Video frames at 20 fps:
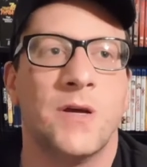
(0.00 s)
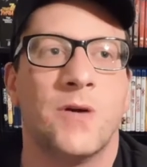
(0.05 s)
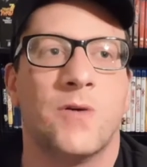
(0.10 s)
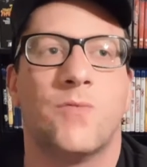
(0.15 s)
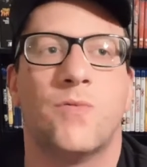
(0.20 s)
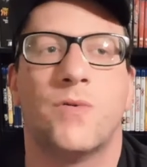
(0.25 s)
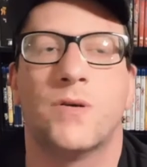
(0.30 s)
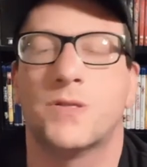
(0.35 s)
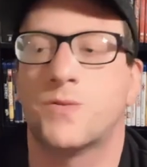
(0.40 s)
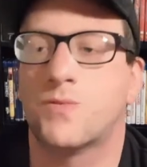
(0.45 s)

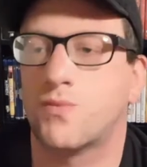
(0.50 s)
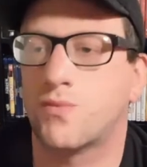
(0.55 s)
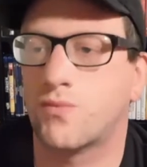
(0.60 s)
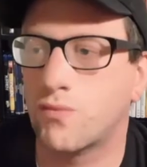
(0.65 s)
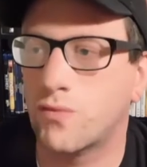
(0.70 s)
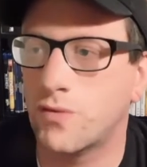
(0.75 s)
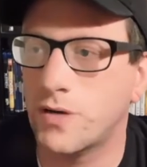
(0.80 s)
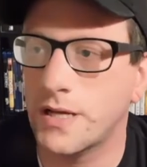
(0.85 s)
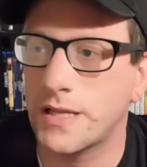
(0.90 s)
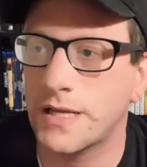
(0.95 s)
was
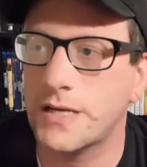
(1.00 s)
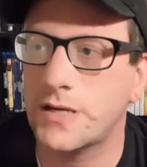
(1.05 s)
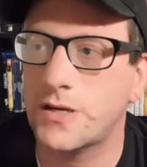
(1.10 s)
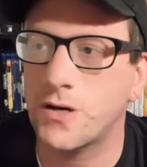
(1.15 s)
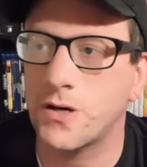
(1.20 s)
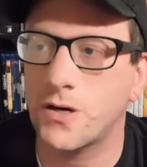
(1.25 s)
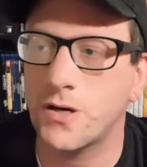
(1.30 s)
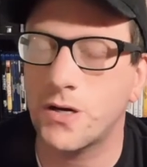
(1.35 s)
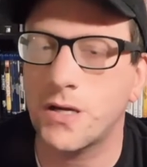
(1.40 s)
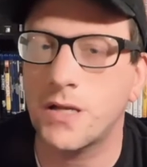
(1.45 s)
really
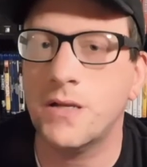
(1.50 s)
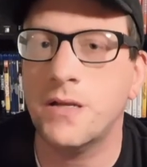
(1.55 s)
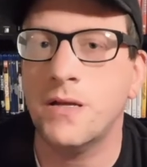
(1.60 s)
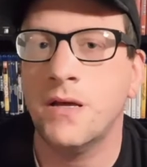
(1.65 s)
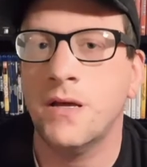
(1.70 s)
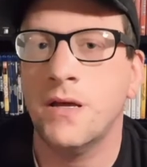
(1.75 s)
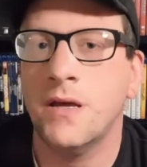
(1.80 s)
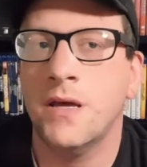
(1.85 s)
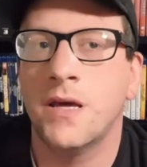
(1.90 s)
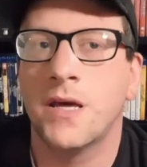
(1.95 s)
good.
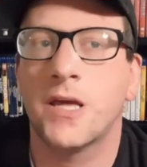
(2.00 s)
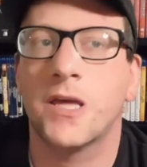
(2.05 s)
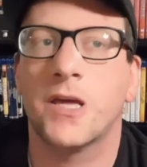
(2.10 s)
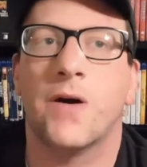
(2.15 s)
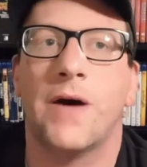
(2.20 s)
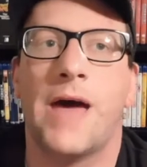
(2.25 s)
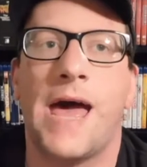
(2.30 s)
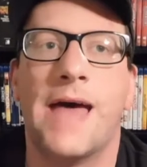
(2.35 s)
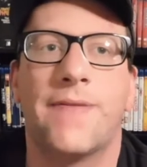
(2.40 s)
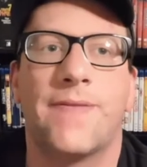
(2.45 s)

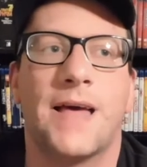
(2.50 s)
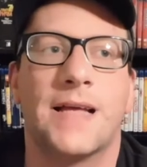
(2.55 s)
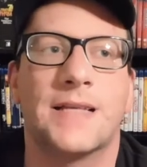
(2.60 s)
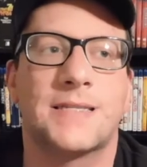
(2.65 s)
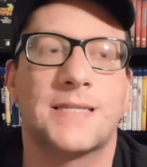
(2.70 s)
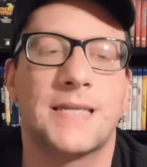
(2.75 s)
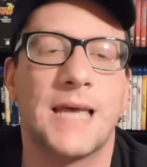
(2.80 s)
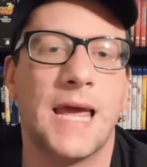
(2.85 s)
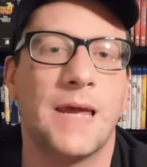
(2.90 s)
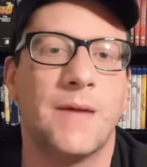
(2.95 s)
You know, it had that
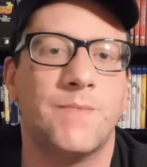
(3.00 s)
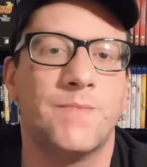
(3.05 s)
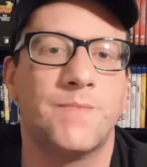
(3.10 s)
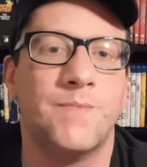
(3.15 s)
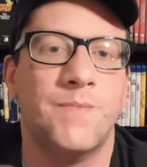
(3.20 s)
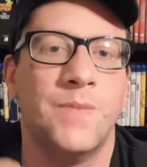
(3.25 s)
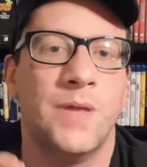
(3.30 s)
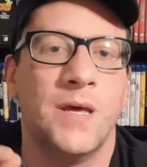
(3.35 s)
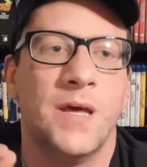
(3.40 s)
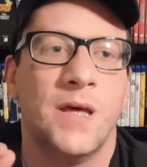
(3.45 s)
same
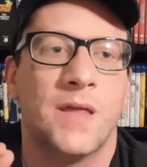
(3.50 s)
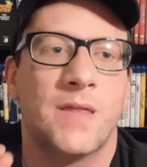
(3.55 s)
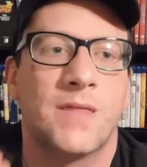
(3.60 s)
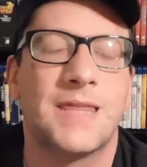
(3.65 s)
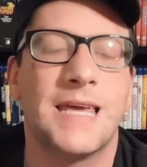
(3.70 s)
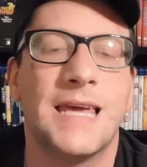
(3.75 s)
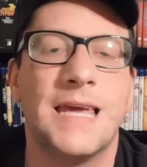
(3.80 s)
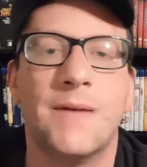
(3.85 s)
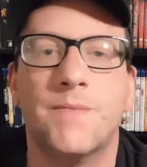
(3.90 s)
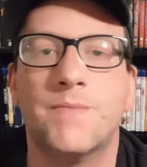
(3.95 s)

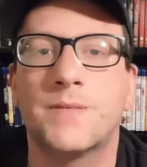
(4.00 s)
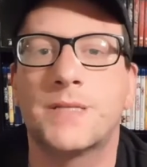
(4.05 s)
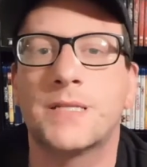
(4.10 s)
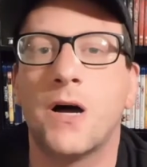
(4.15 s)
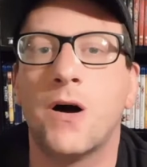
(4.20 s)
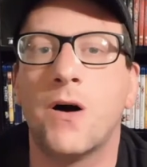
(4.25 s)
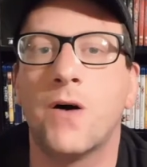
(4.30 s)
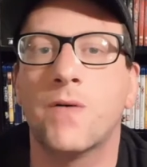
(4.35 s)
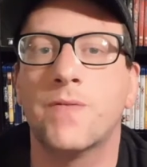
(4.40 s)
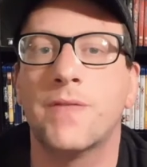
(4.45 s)
theme
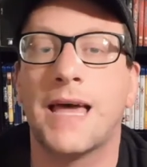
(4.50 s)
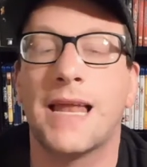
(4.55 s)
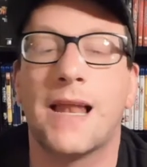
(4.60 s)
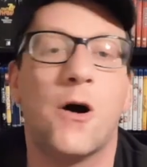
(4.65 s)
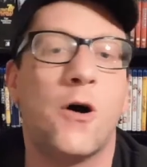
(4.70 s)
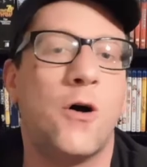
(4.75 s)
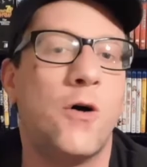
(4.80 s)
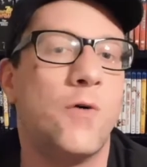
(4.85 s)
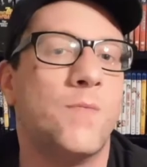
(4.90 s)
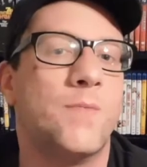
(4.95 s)
song that
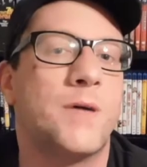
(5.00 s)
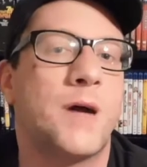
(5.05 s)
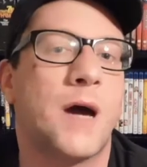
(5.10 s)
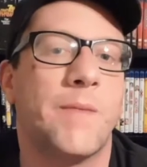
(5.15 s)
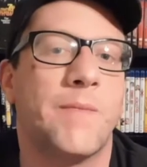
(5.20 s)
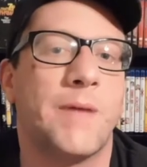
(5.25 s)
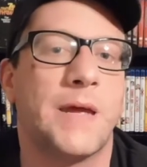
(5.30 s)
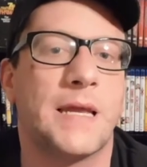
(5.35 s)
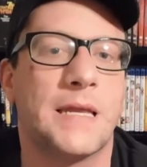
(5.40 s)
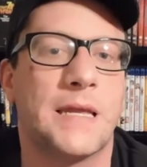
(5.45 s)

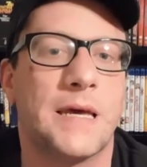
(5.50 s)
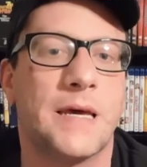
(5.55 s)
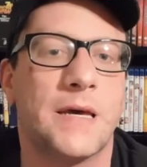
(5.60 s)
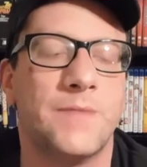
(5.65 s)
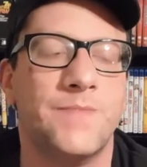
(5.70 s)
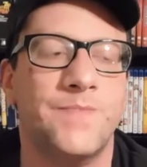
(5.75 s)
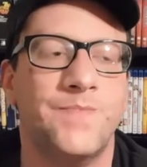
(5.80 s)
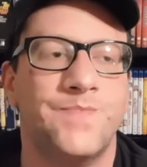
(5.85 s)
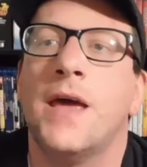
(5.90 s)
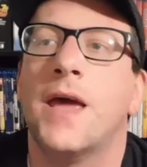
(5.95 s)
Homecoming
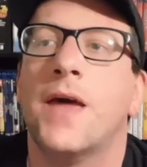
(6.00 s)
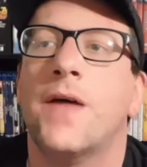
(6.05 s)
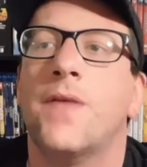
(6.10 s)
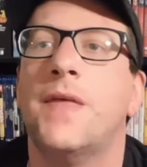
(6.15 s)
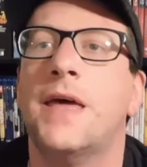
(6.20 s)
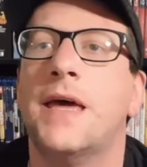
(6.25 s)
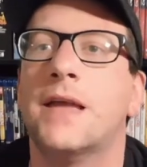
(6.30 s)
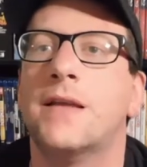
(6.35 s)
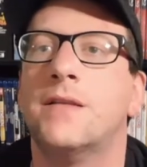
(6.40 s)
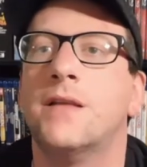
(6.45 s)
did. And
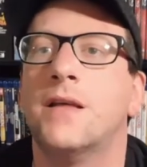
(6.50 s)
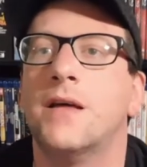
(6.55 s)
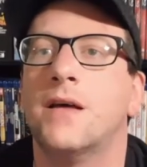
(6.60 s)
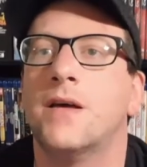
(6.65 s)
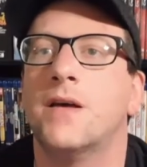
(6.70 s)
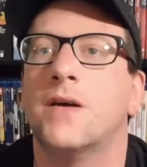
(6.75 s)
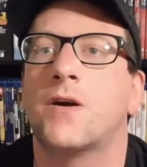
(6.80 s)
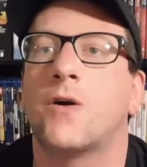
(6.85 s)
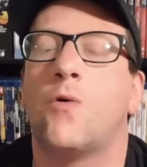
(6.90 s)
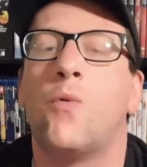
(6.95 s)
then
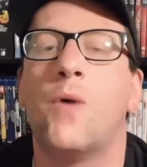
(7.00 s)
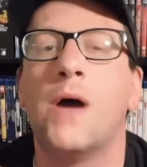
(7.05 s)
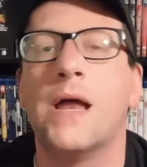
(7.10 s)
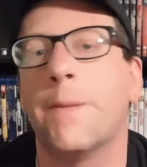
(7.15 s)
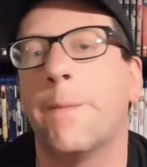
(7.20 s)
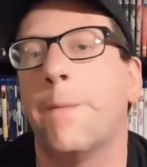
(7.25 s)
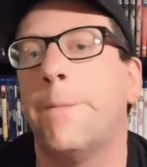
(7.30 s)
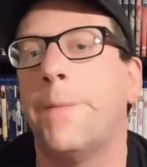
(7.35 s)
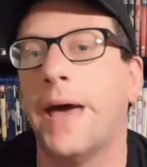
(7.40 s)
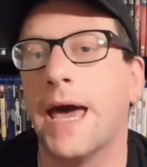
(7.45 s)

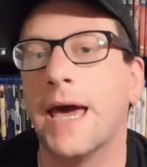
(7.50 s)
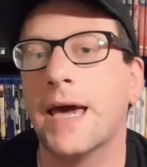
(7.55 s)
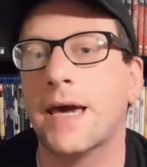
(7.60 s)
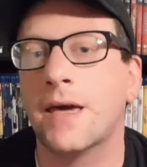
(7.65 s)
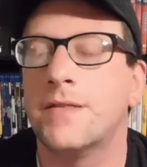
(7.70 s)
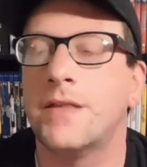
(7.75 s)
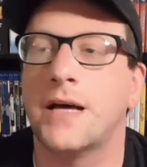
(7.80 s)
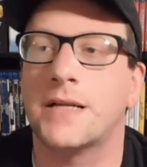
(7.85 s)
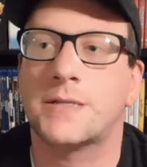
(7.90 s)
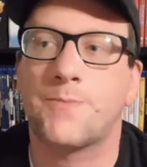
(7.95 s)
Quentin
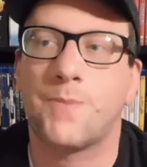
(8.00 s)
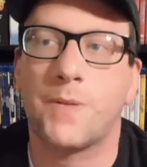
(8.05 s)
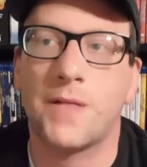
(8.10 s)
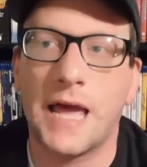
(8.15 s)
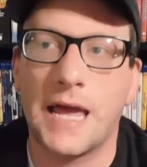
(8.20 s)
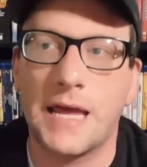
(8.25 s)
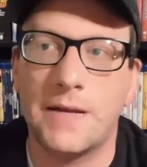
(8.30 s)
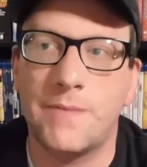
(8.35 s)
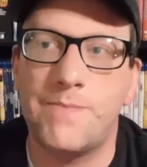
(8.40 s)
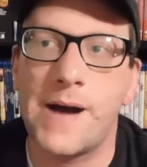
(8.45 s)
Beck, that's
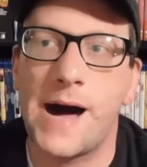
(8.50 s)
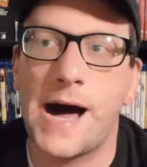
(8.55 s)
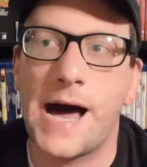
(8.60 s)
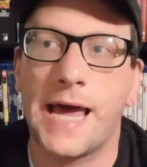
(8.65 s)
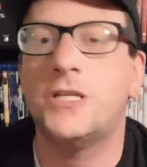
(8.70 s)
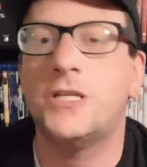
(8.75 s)
played by